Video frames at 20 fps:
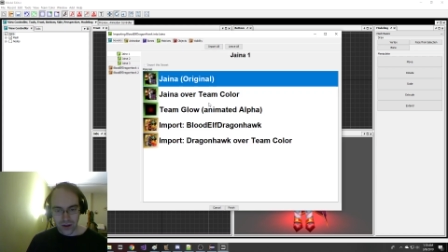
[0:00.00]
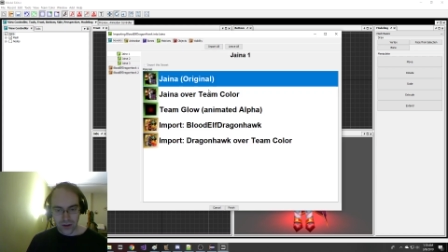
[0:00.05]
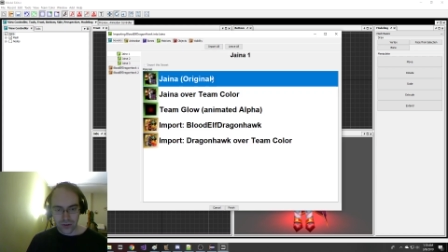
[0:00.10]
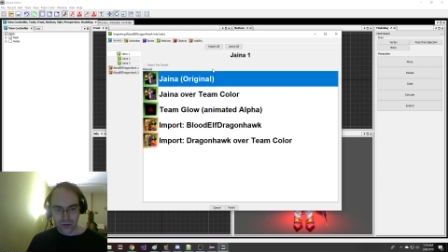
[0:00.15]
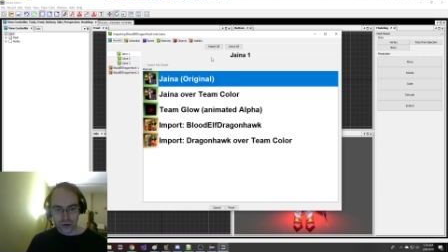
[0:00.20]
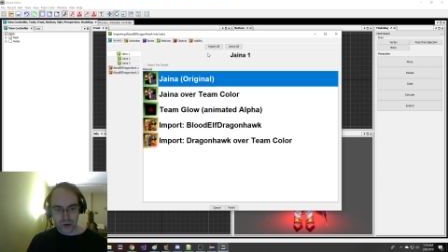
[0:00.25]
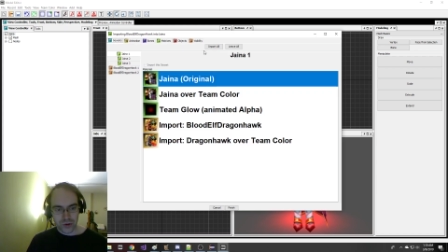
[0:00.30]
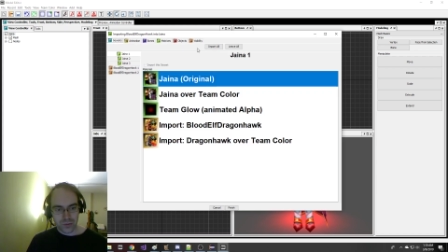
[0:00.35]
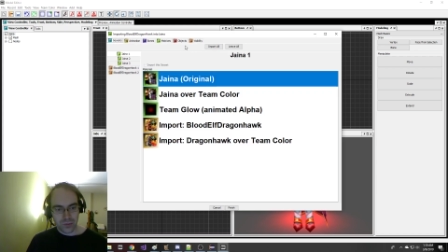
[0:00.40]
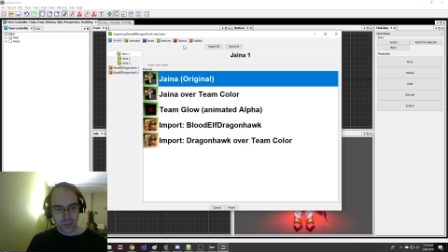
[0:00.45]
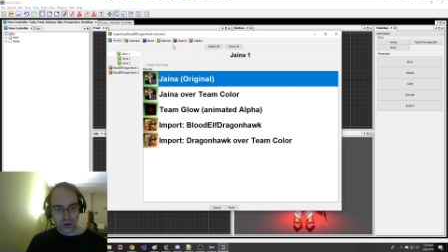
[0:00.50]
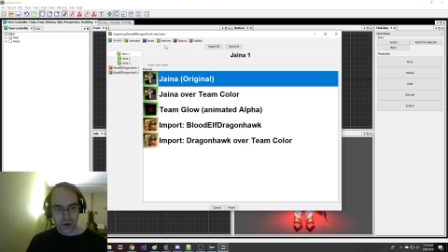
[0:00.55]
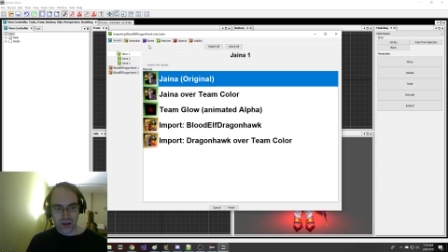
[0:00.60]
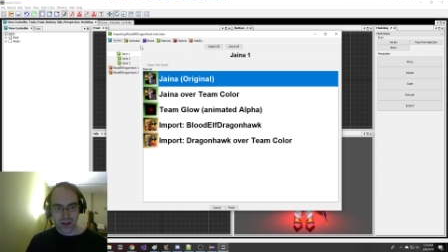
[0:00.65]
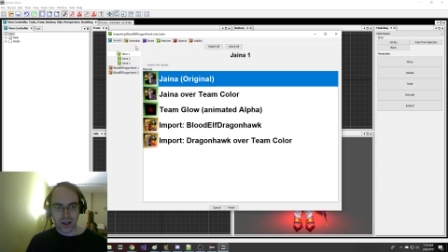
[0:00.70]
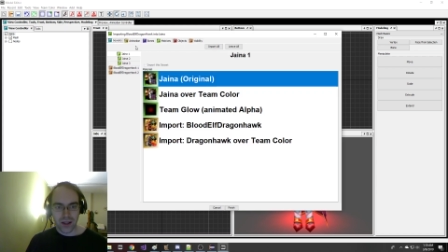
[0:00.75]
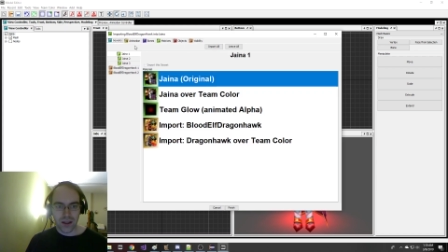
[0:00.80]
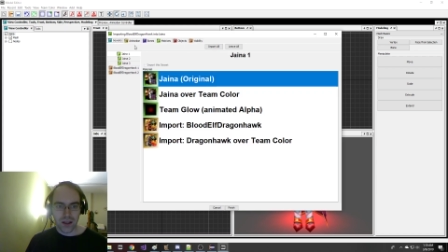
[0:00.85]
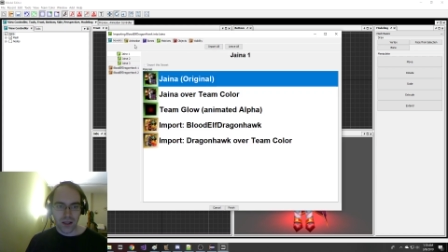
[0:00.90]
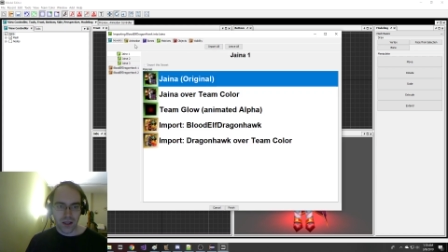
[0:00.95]
You just bring
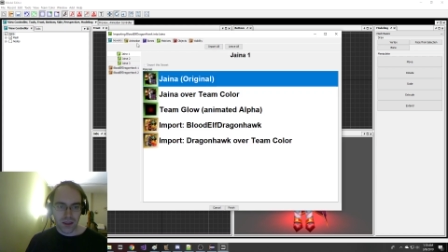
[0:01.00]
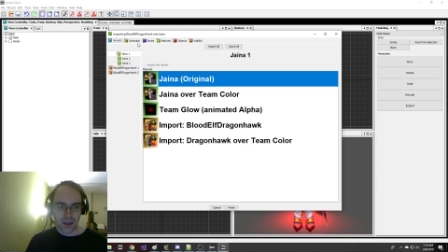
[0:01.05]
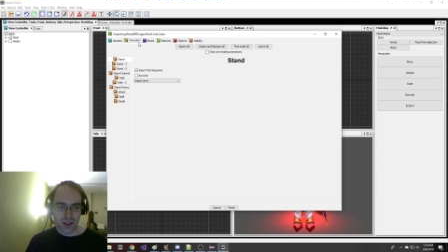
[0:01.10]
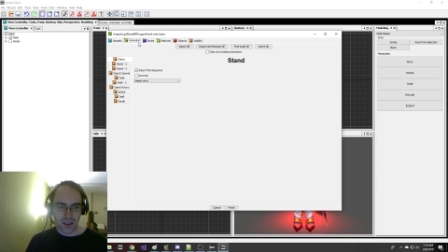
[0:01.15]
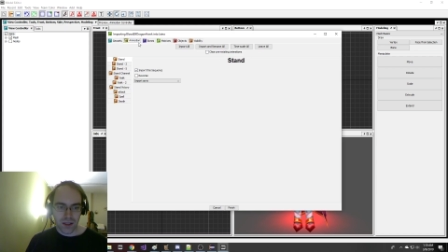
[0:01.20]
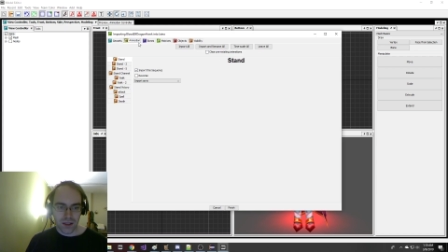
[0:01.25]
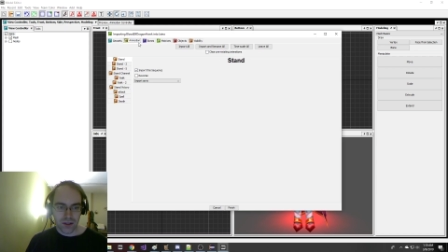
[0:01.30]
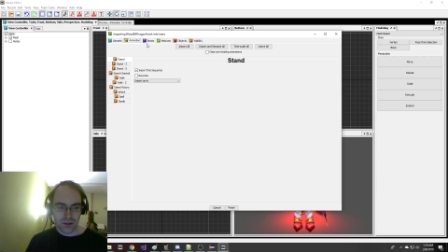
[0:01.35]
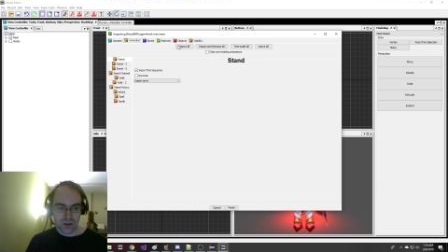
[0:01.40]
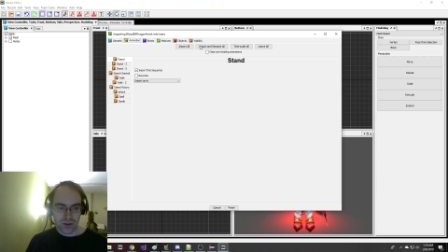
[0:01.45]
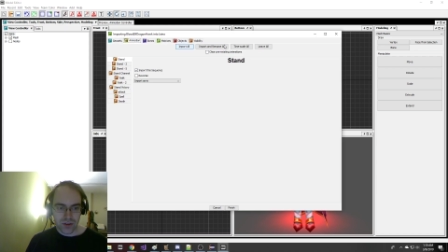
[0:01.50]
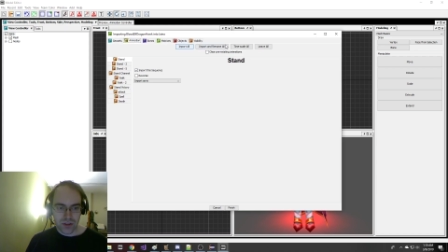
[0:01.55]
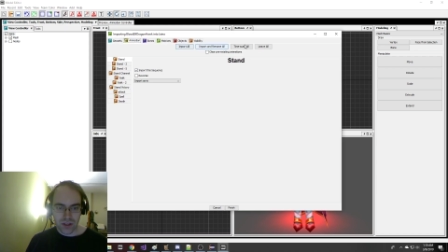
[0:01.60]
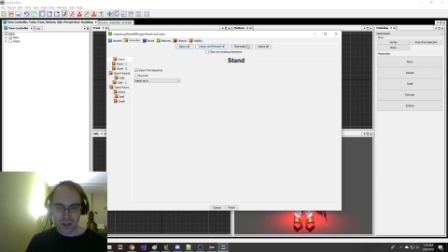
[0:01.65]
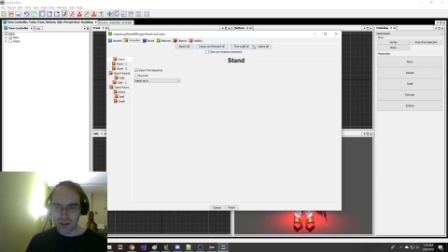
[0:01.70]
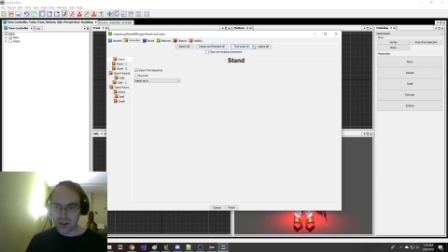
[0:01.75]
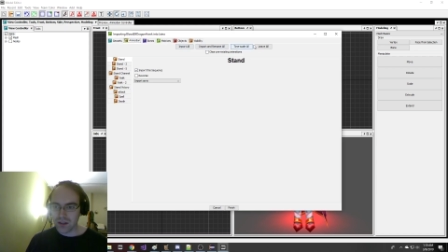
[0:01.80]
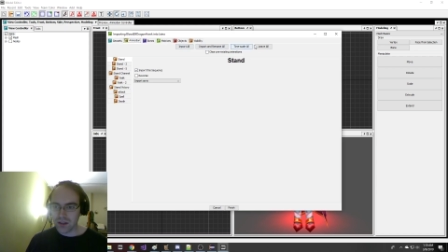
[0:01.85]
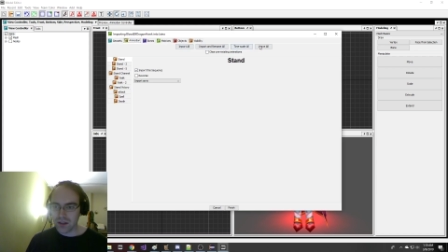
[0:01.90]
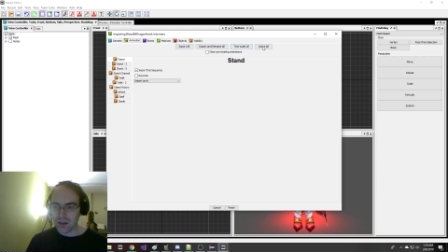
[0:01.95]
in the thing and you stick
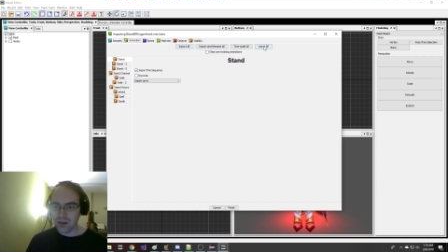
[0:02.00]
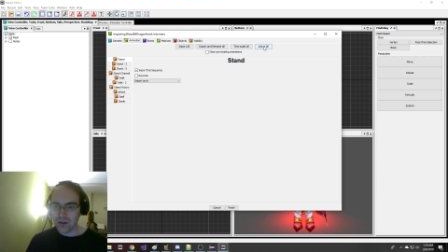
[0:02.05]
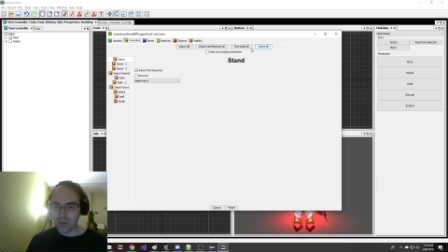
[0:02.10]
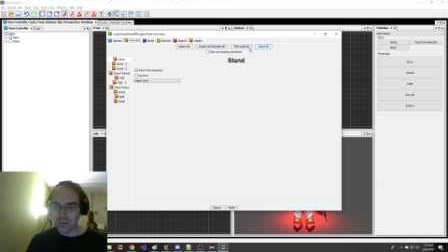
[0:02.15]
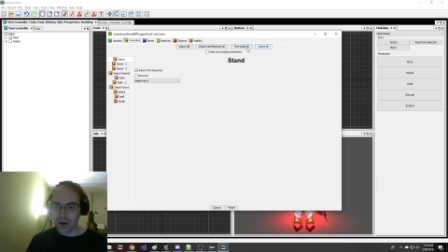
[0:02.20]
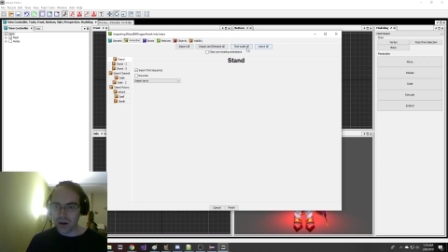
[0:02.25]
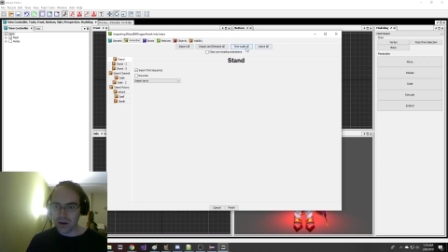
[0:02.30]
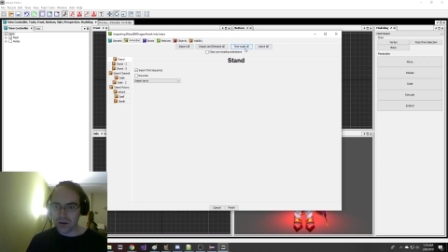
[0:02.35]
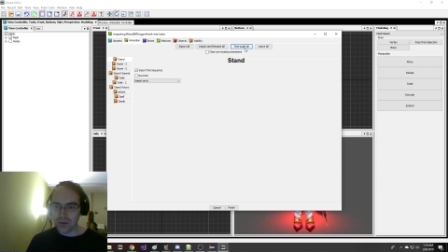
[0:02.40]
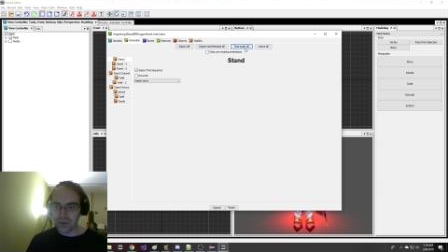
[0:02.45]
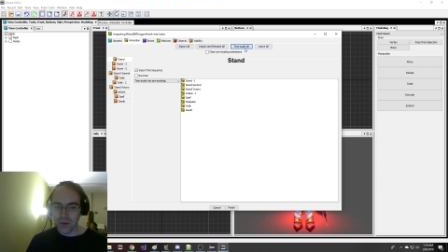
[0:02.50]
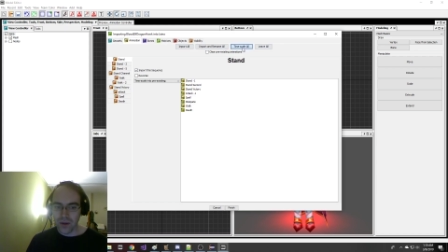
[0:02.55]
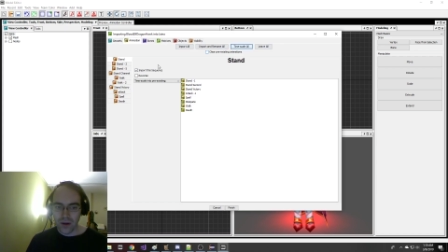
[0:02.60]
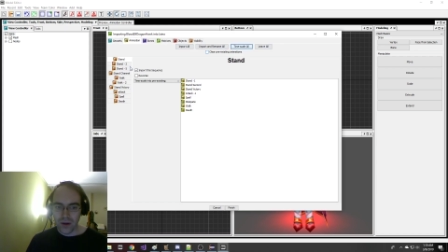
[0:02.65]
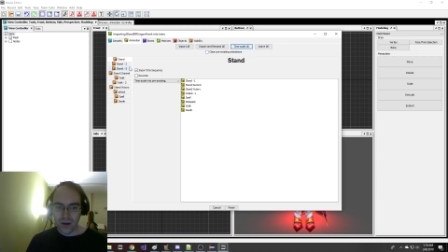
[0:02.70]
it on the other model.